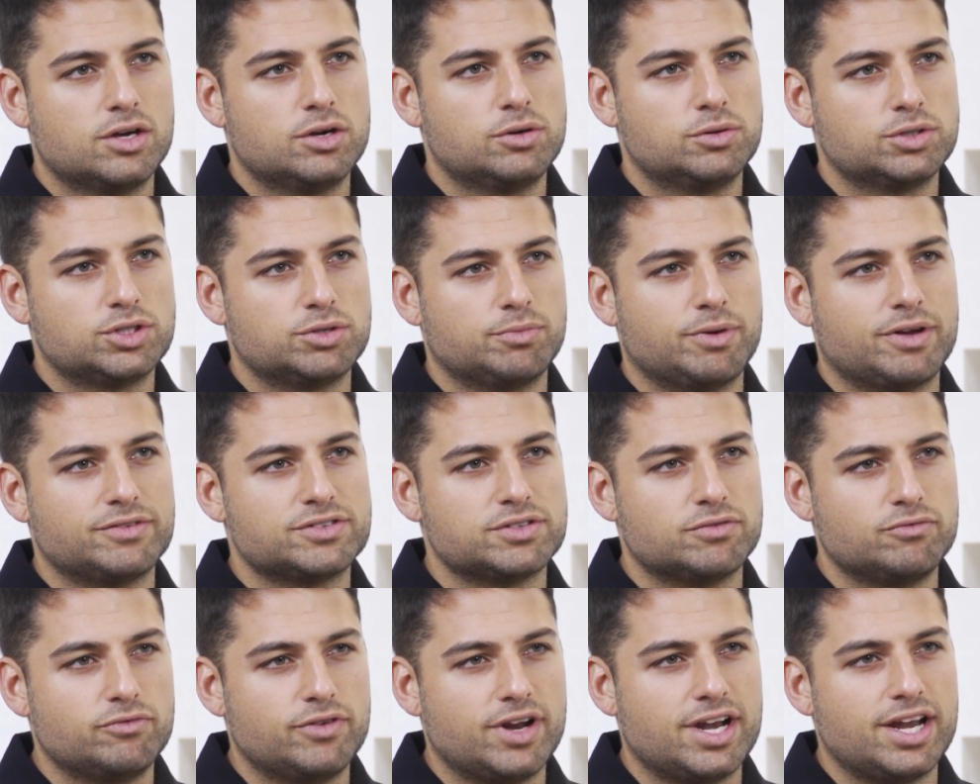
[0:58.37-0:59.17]
So we have
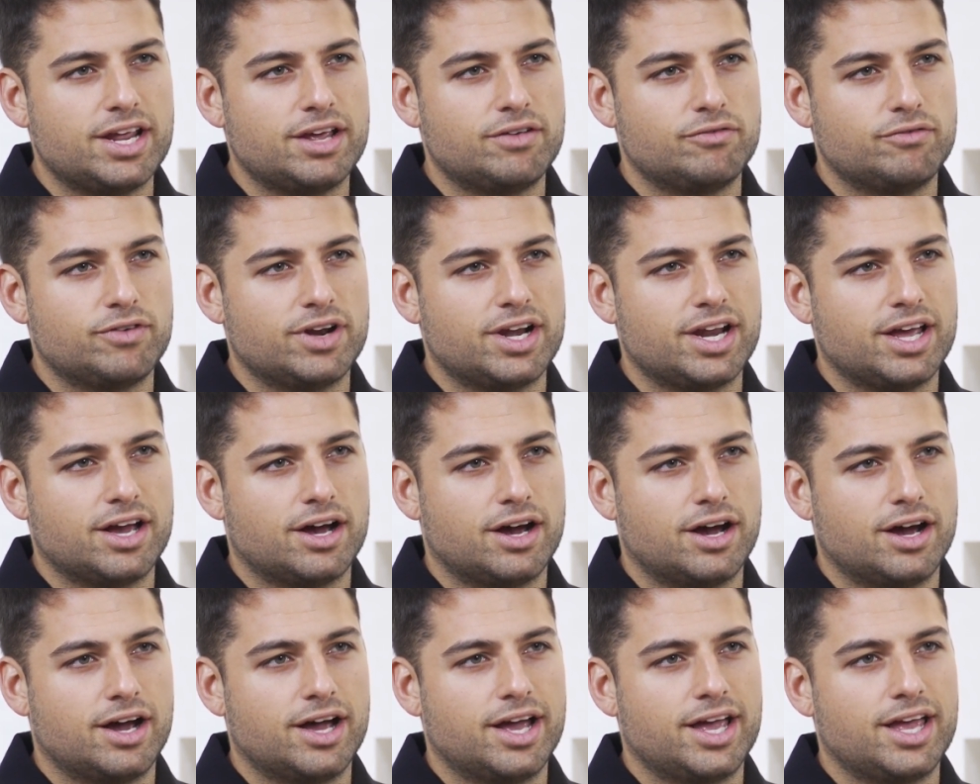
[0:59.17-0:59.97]
some really, really
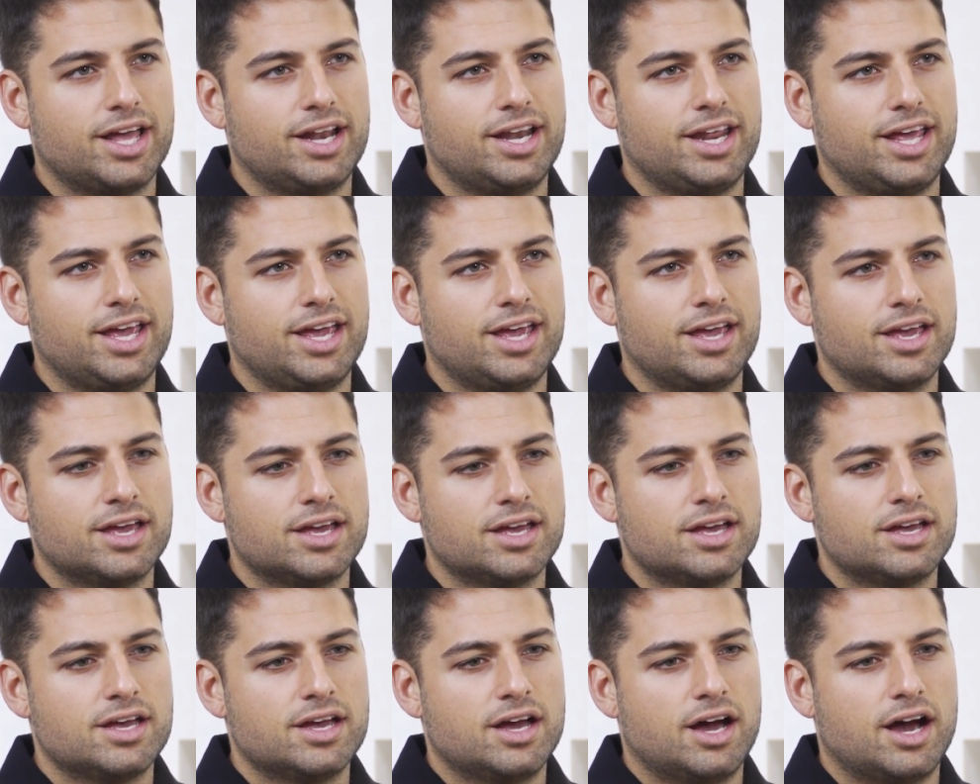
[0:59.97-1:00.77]

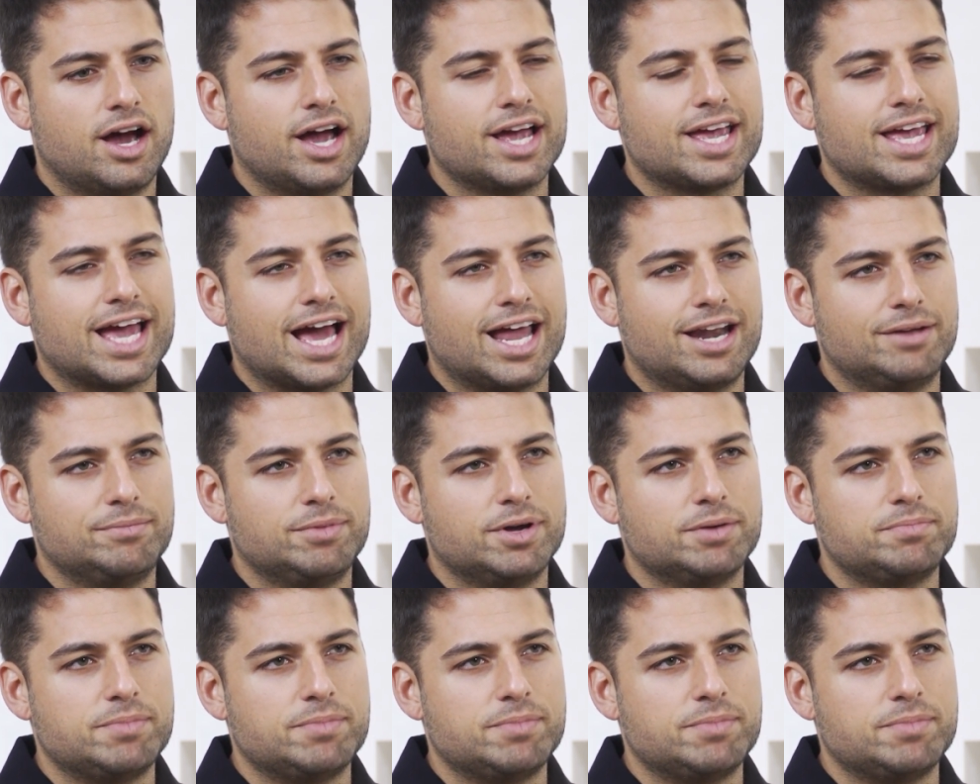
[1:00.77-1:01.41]
high caliber